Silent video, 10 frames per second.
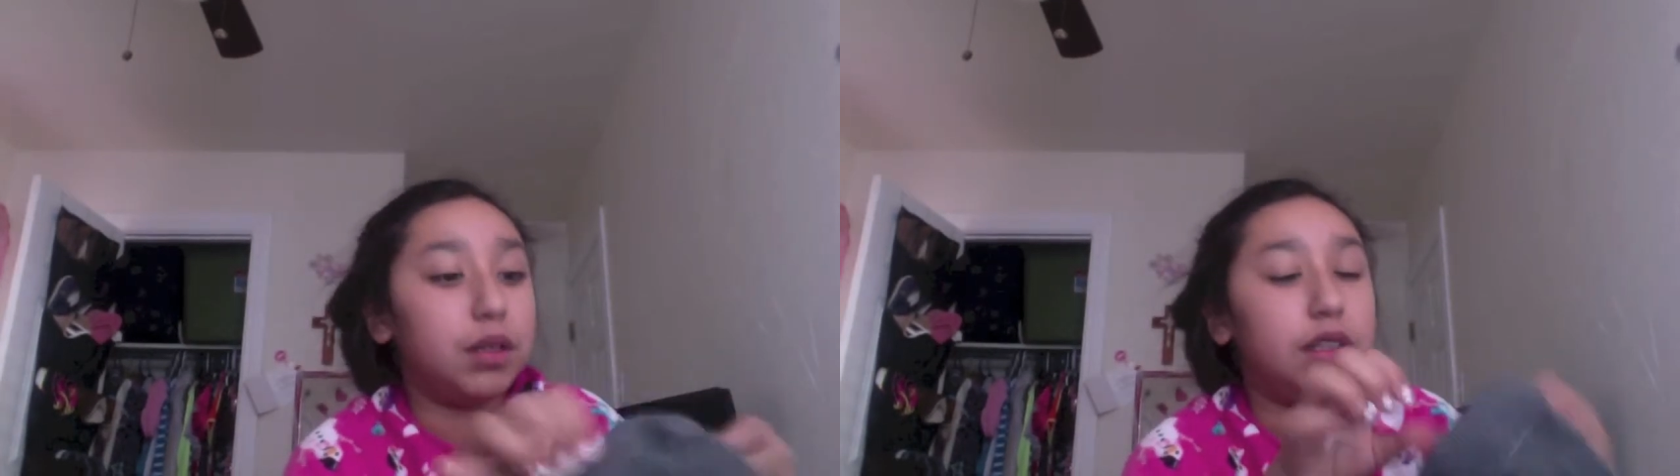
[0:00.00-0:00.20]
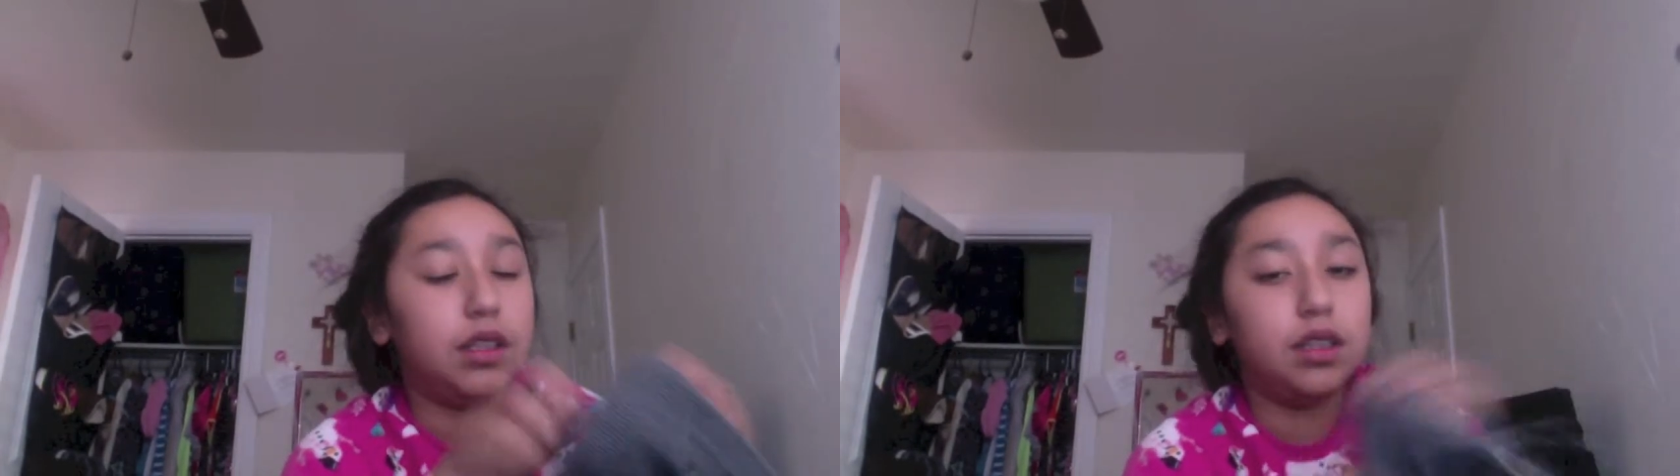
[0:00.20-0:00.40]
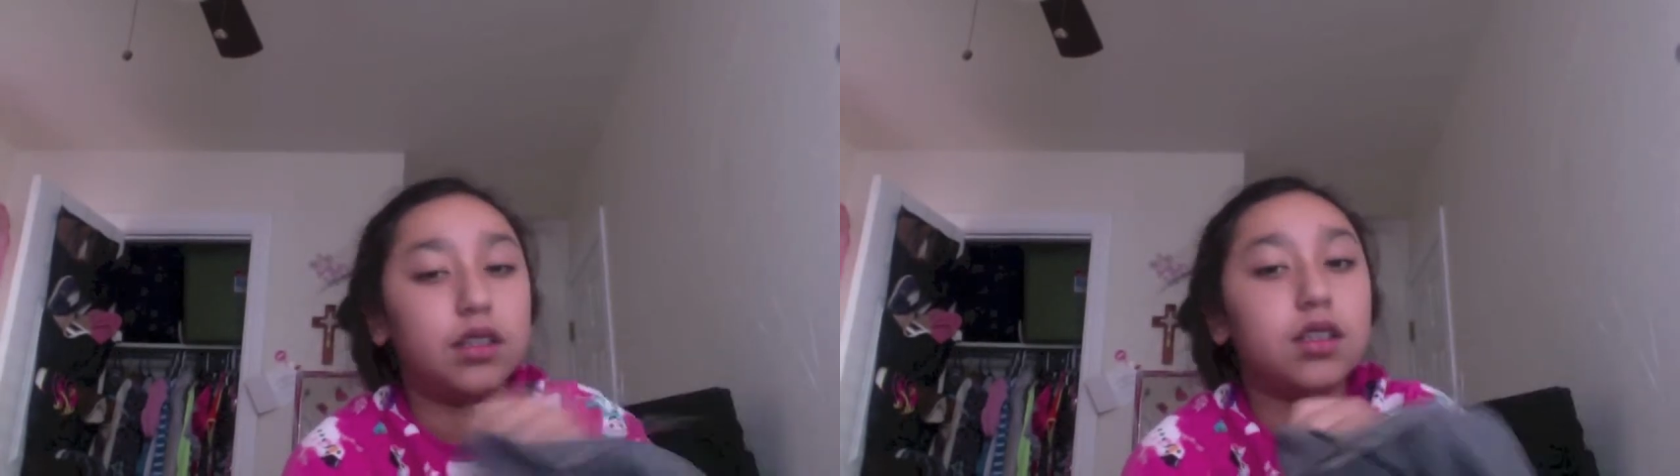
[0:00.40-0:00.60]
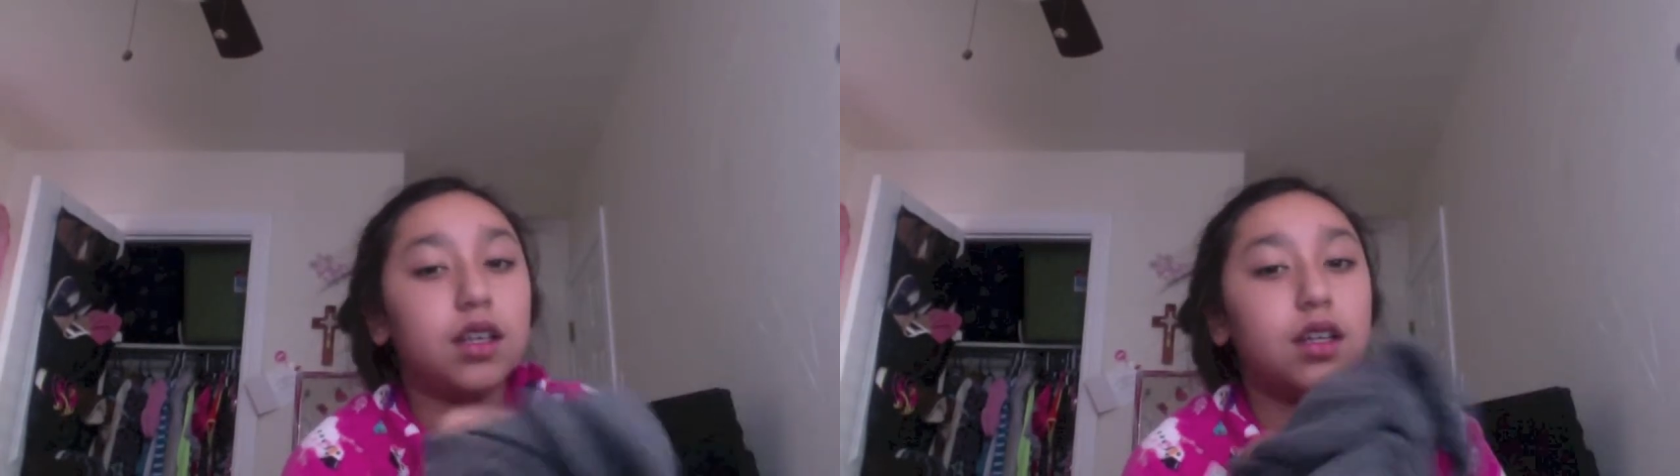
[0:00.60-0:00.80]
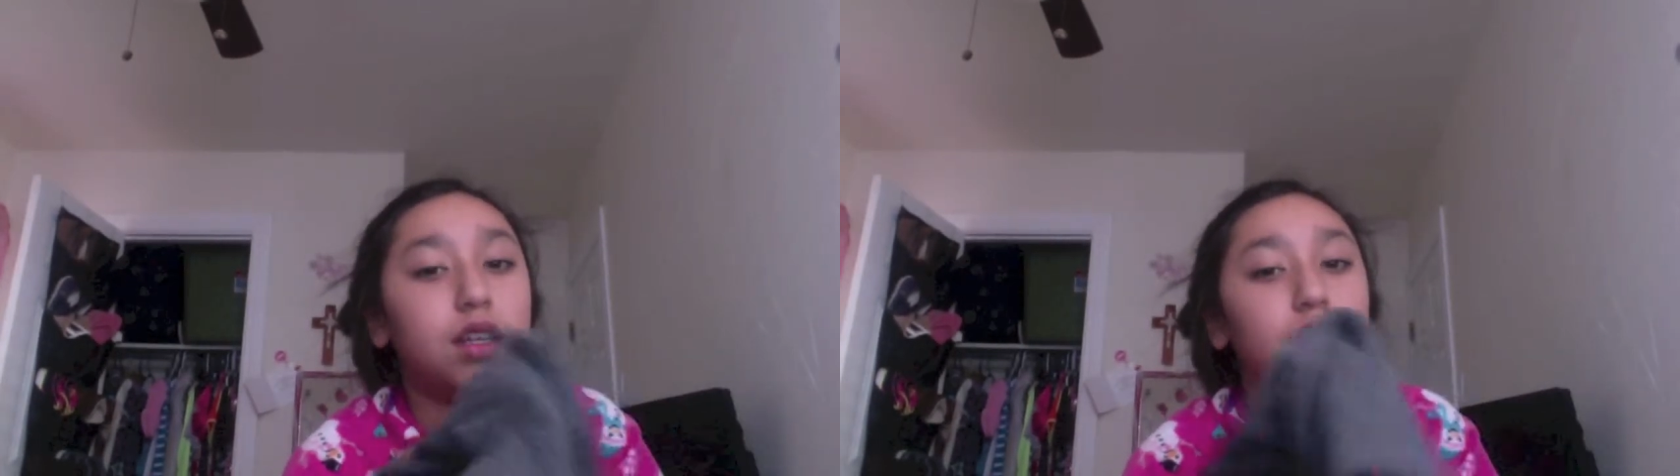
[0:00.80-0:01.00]
but in the
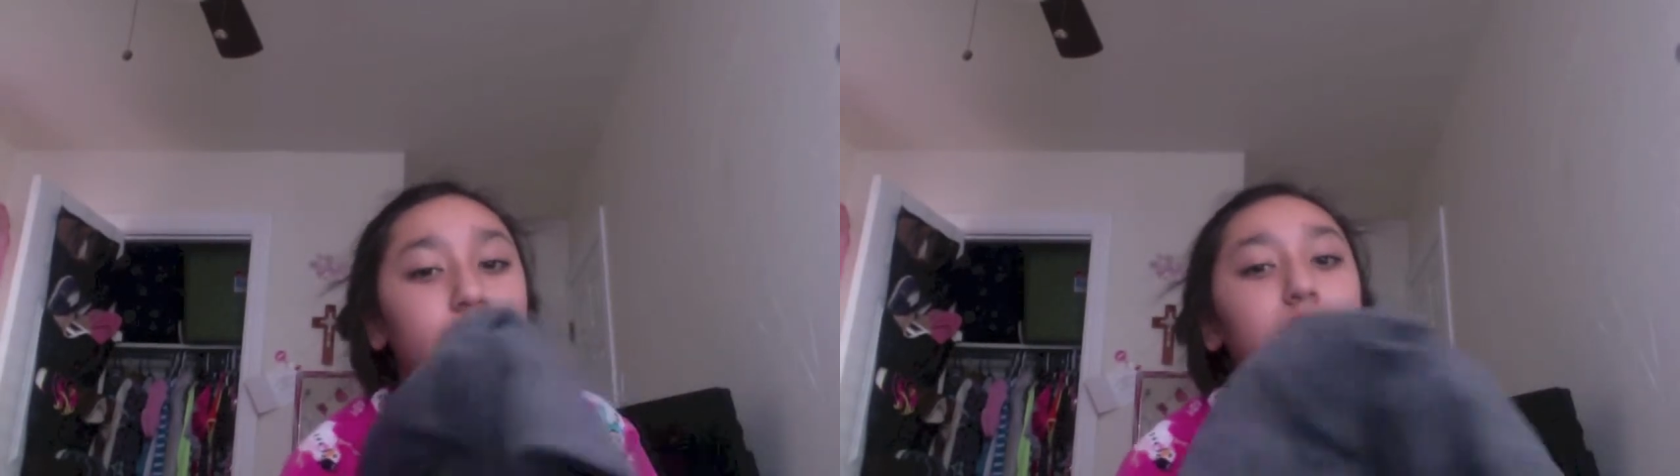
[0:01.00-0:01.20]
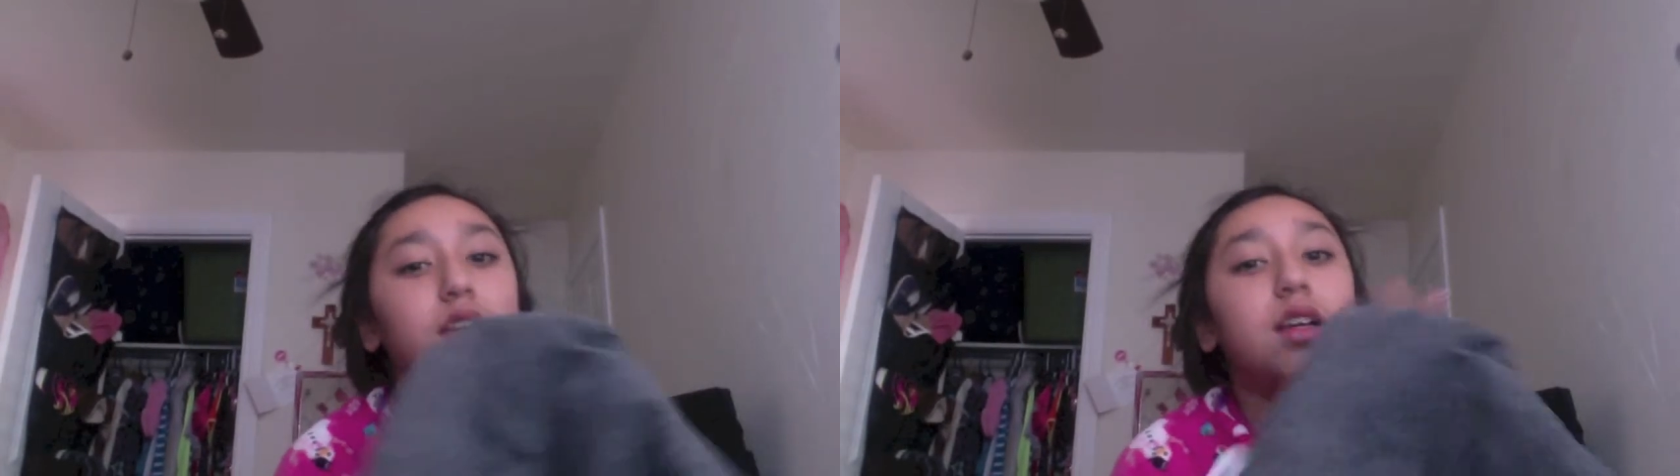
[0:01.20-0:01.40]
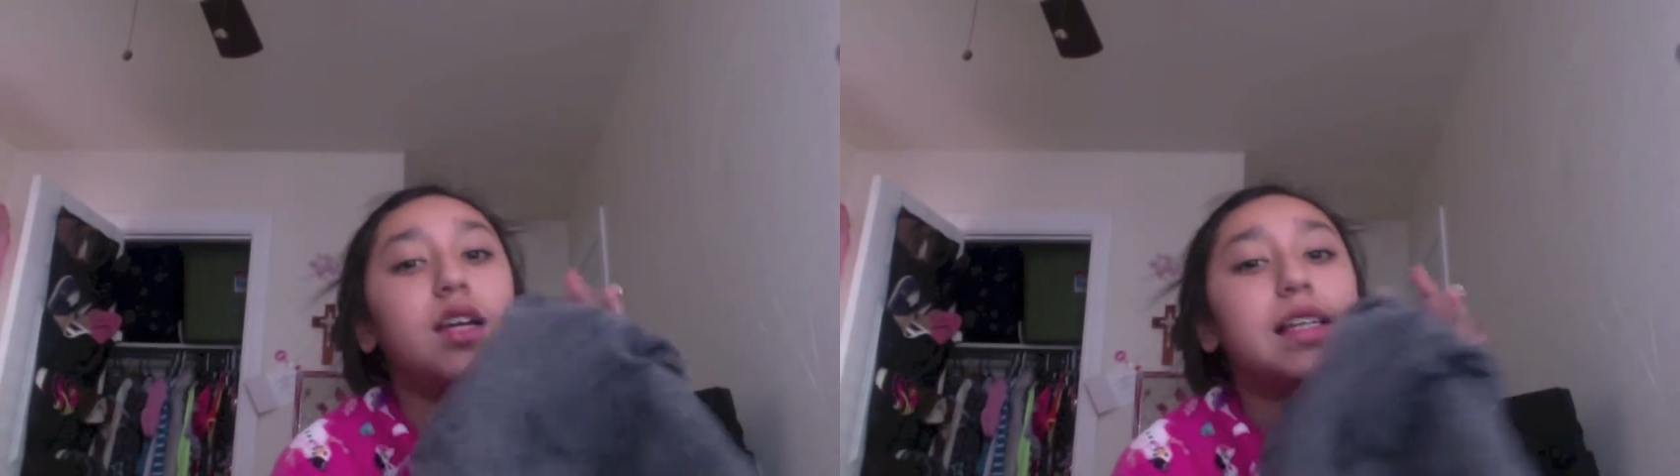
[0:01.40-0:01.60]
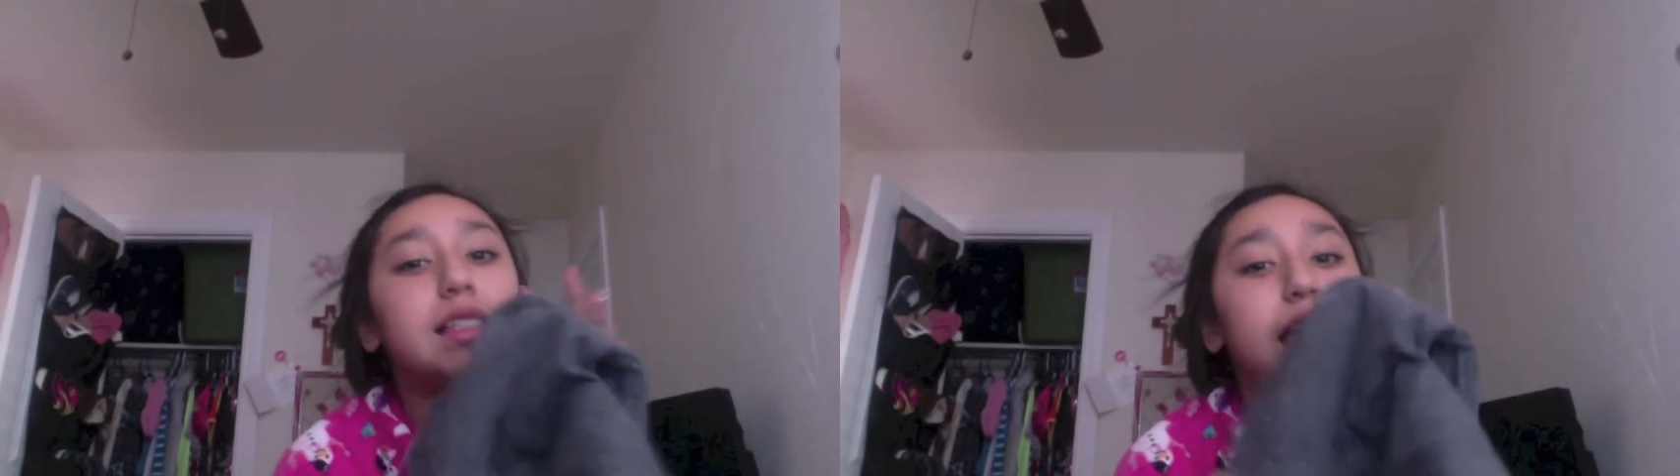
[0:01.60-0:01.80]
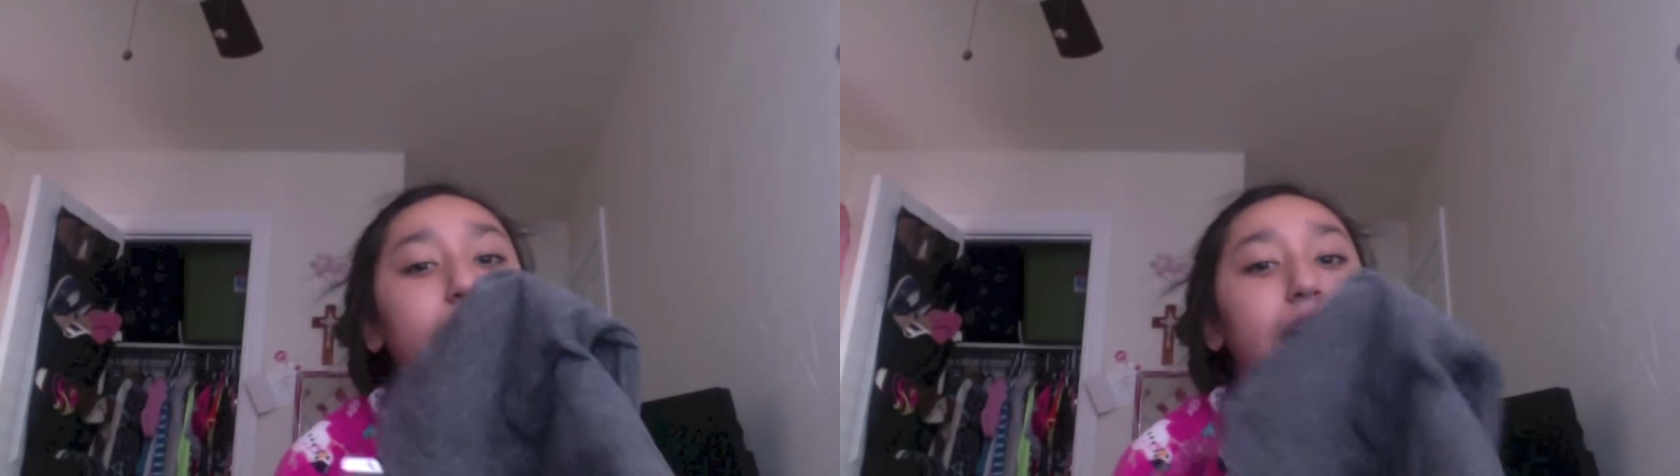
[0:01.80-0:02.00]
inside,
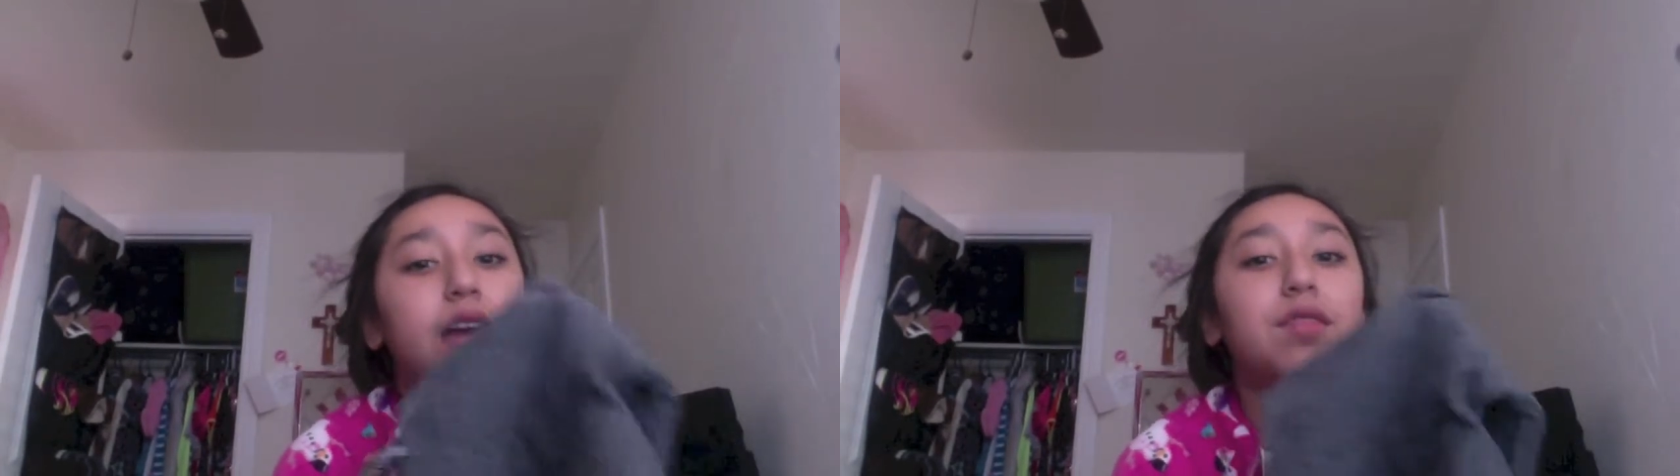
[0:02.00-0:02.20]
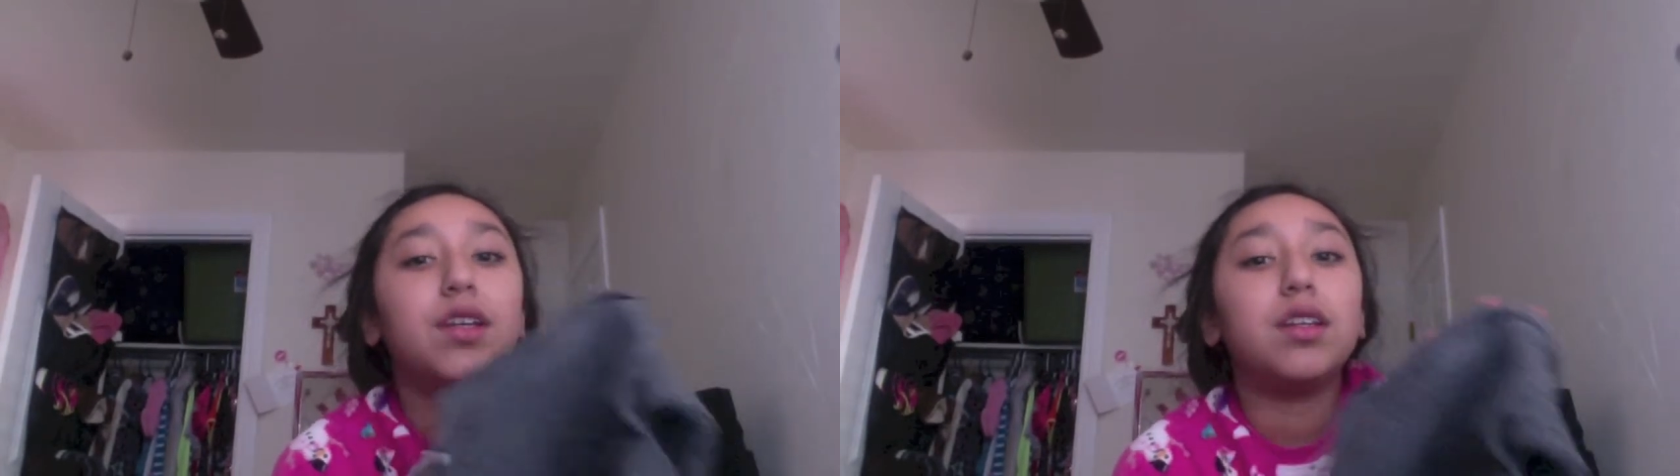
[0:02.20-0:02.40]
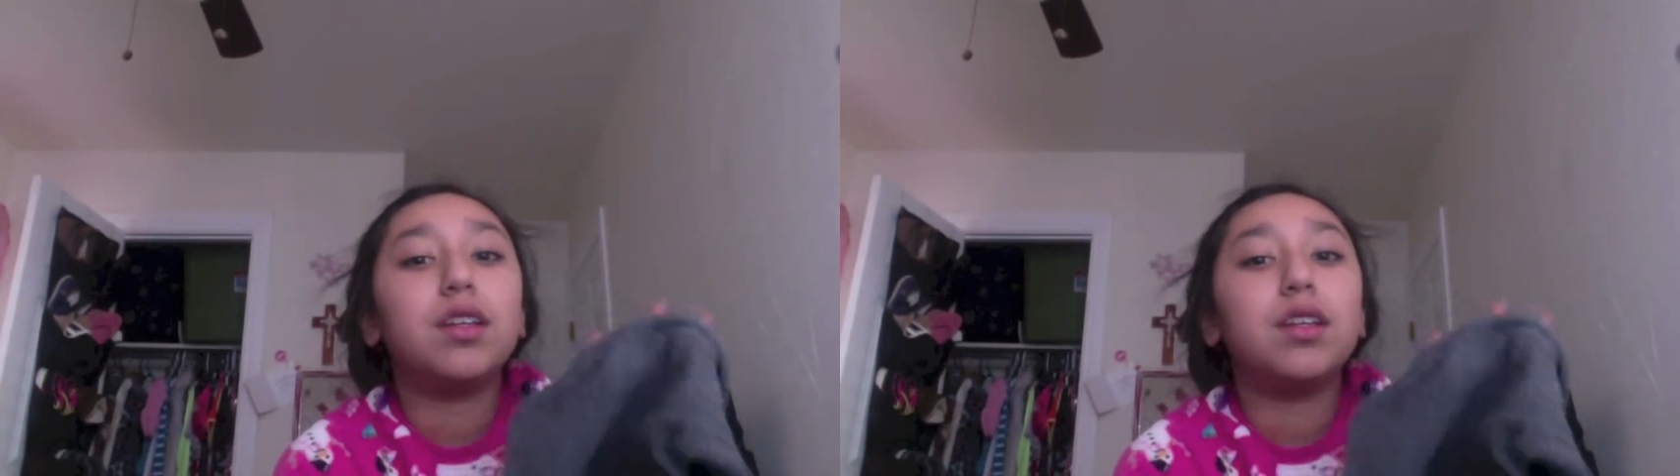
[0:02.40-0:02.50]
it's like heaven.